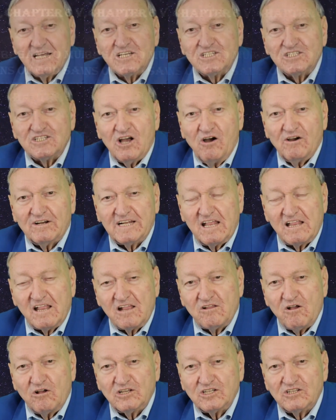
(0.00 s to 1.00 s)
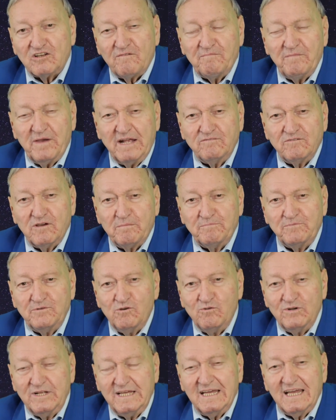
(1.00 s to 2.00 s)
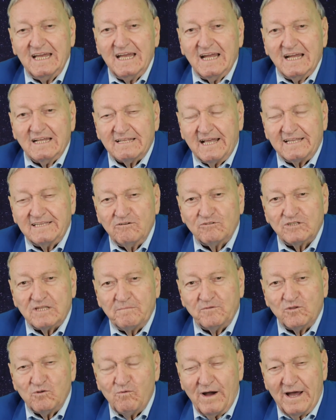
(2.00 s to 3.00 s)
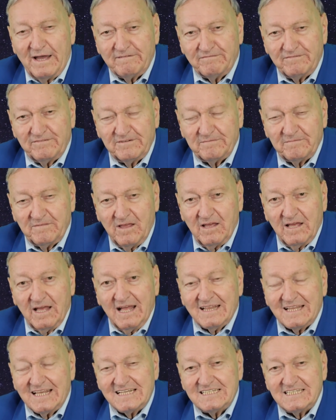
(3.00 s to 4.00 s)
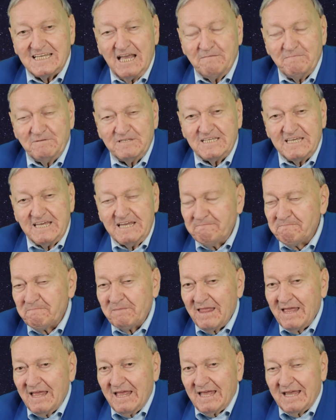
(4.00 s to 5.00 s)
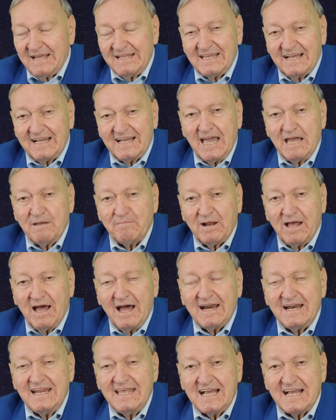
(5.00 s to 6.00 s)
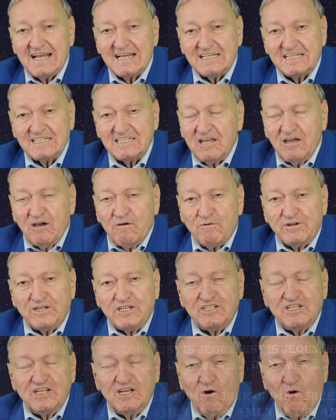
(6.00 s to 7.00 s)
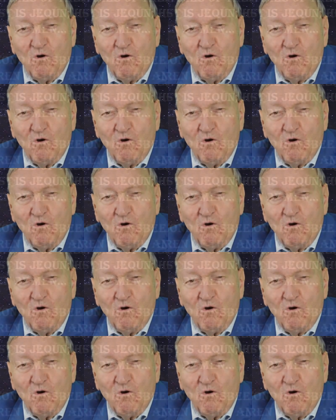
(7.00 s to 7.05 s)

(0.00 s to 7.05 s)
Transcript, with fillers: saw that the daughters of men were beauty, they took them to wife. The same thing in the Kebra Nagast, which is the